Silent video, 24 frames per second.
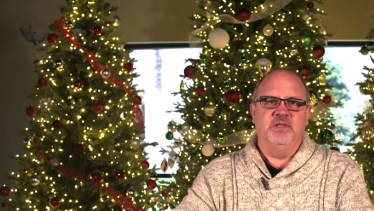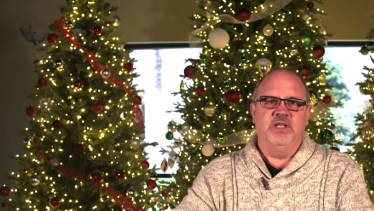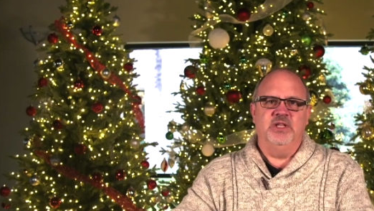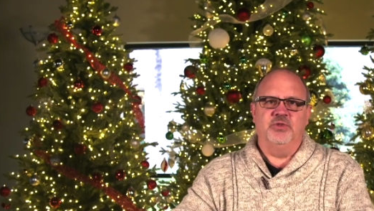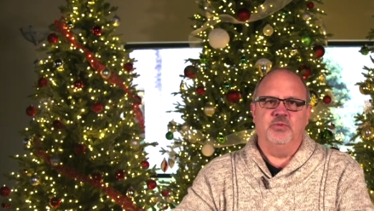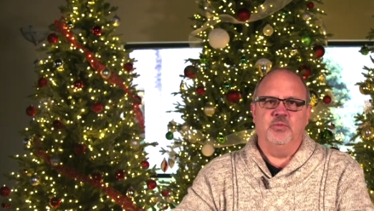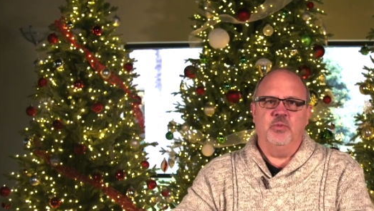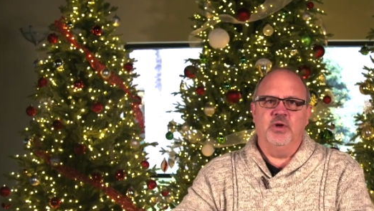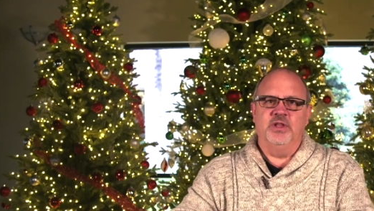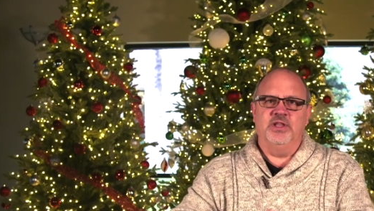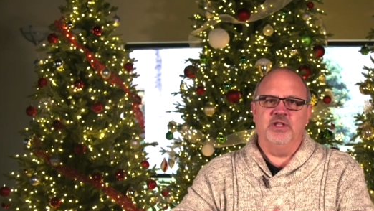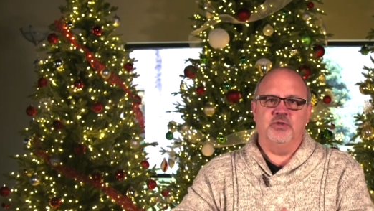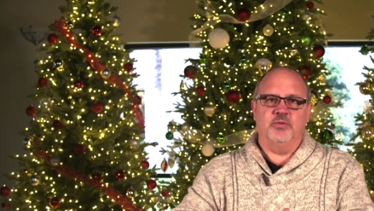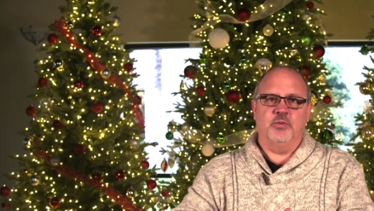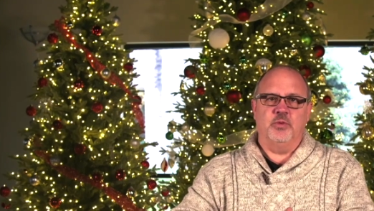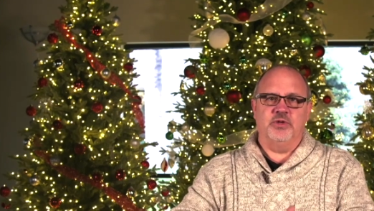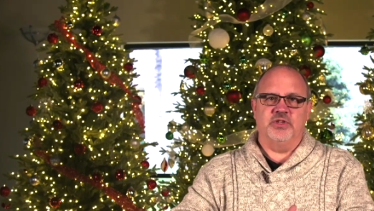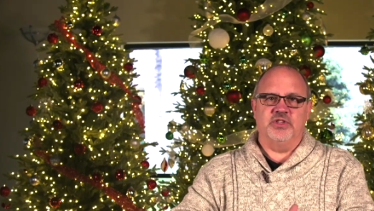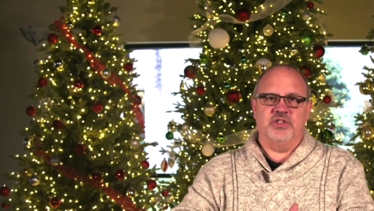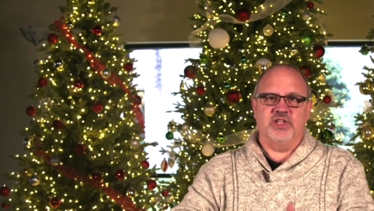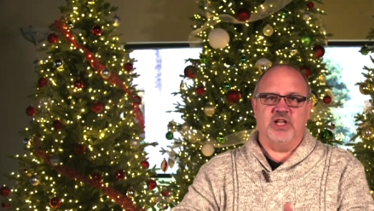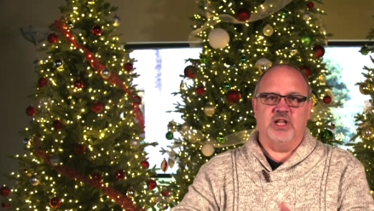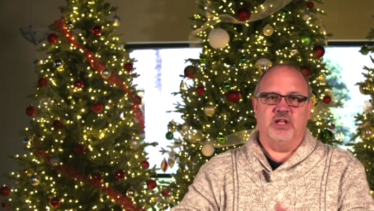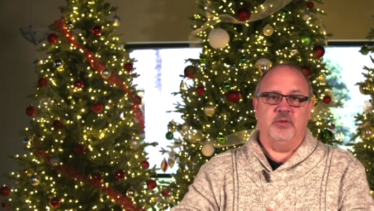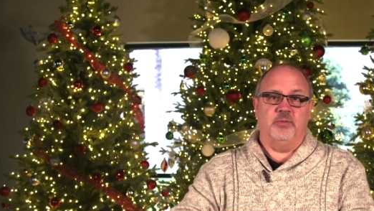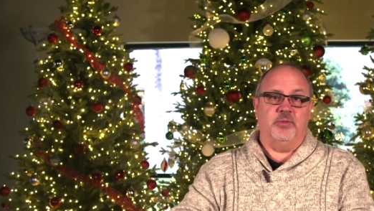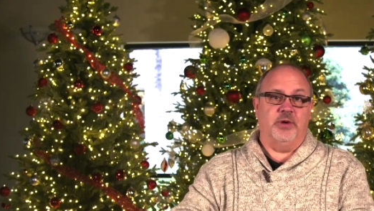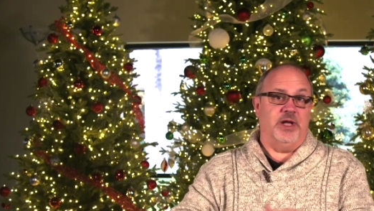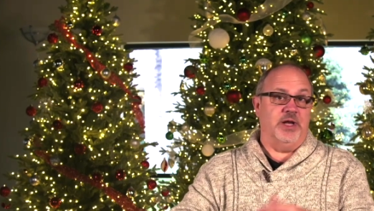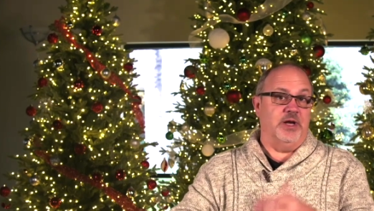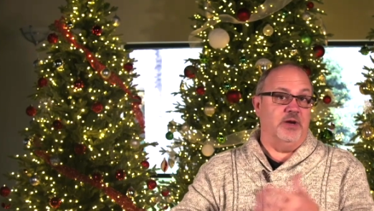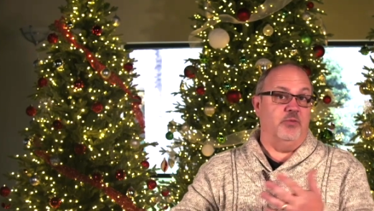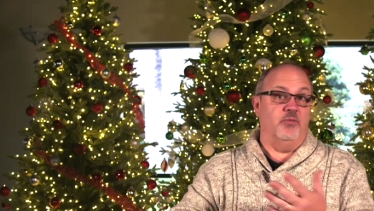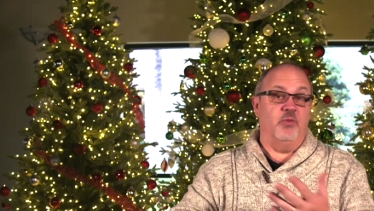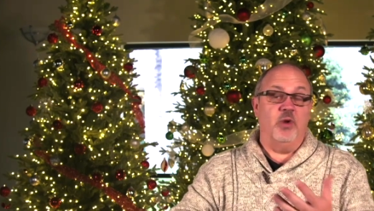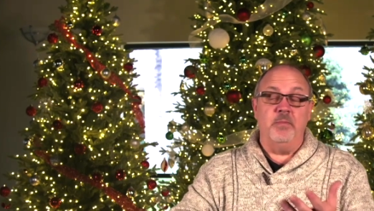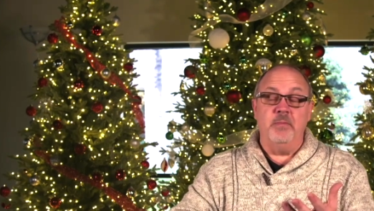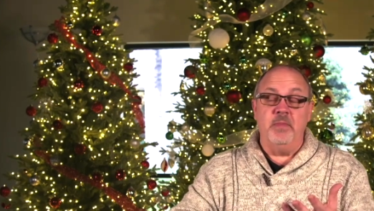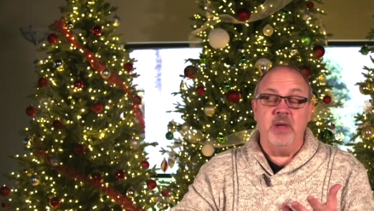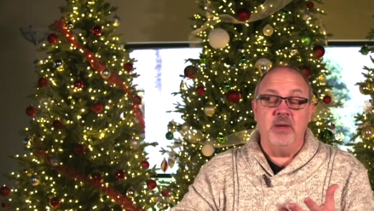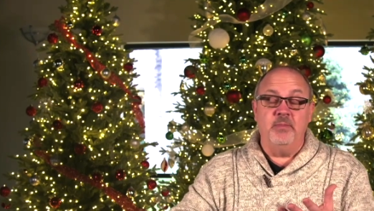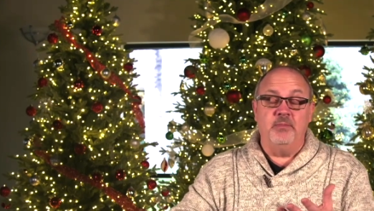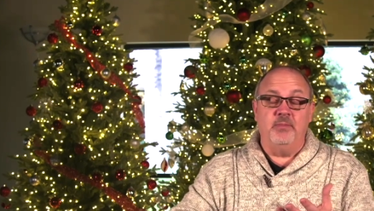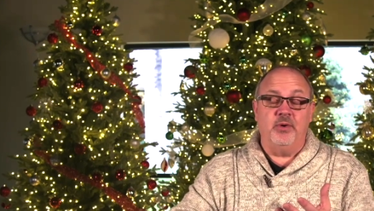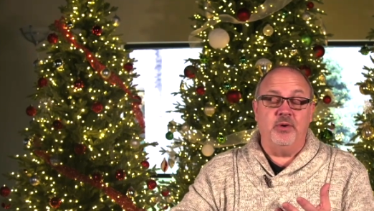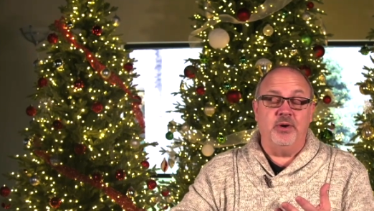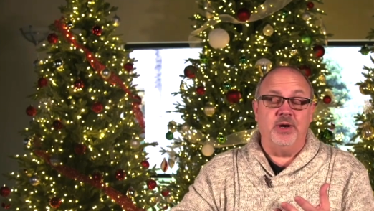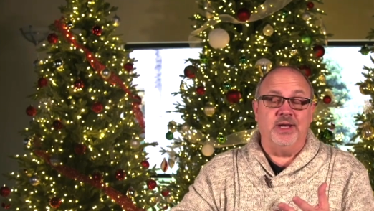It's one that's worth celebrating,
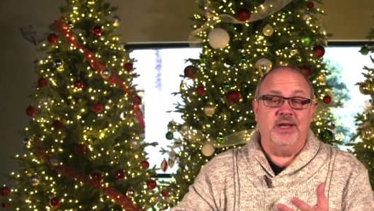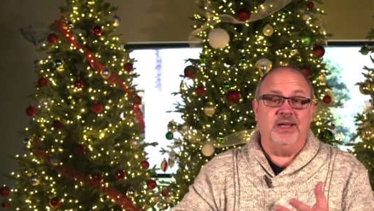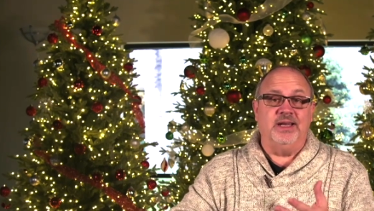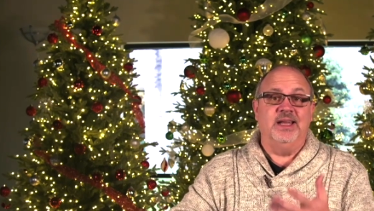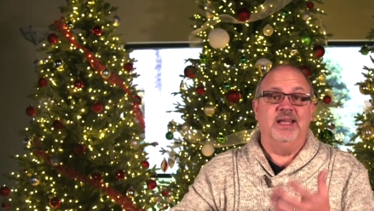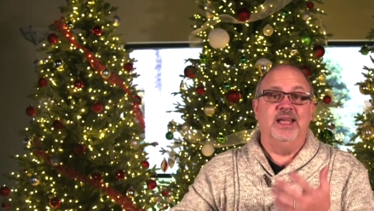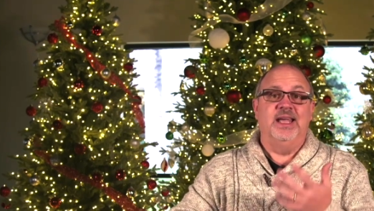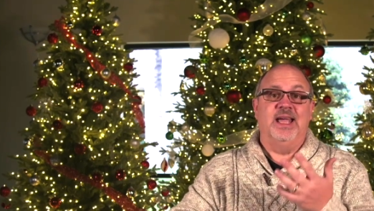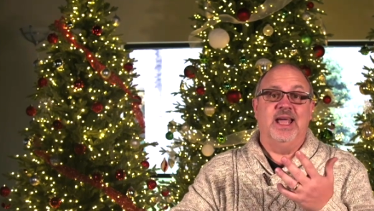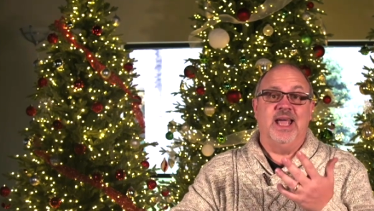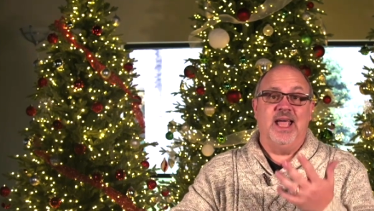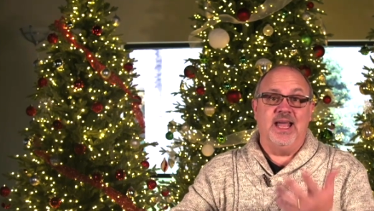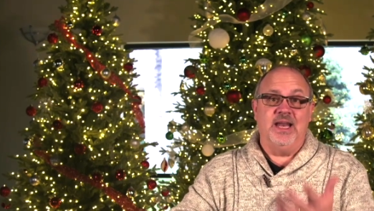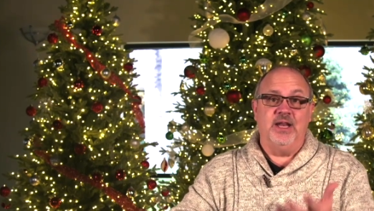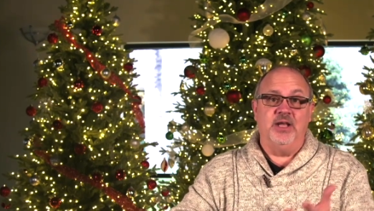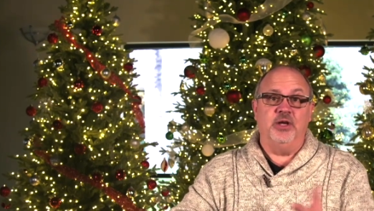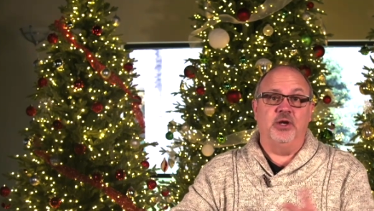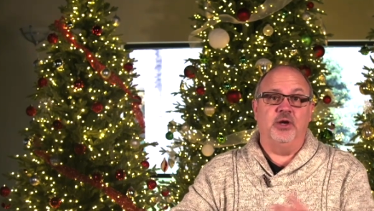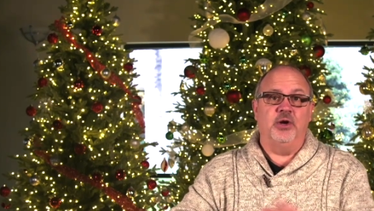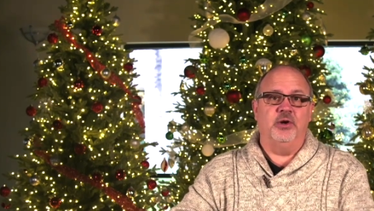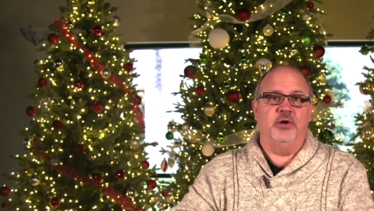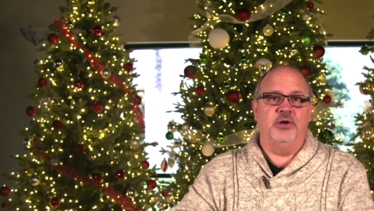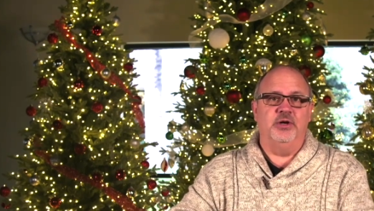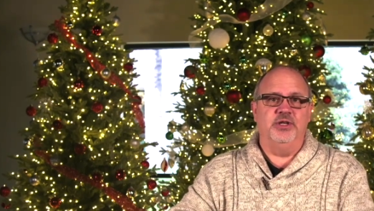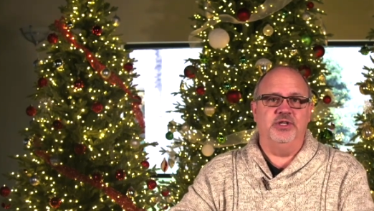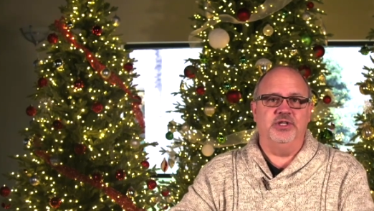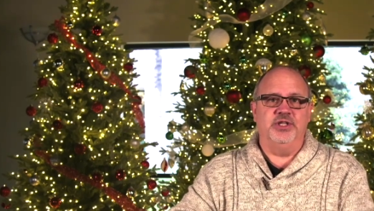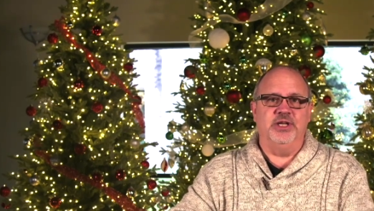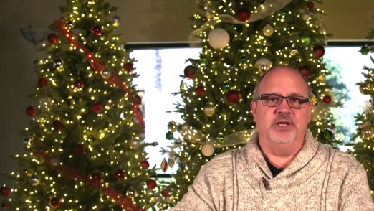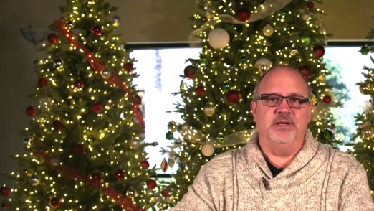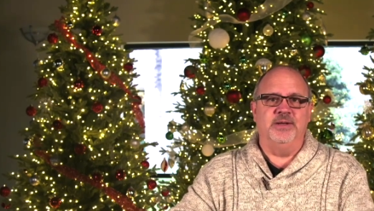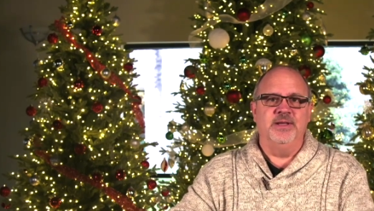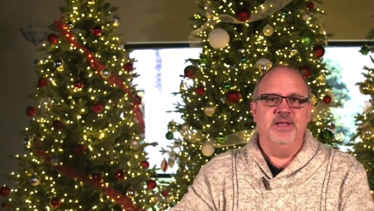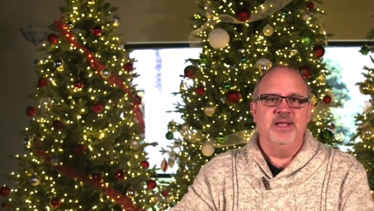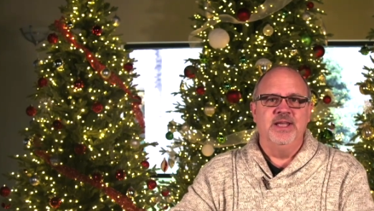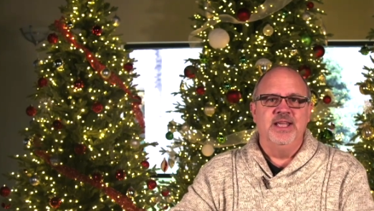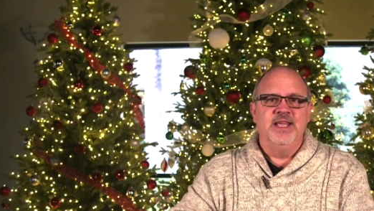remembering, and encouraging.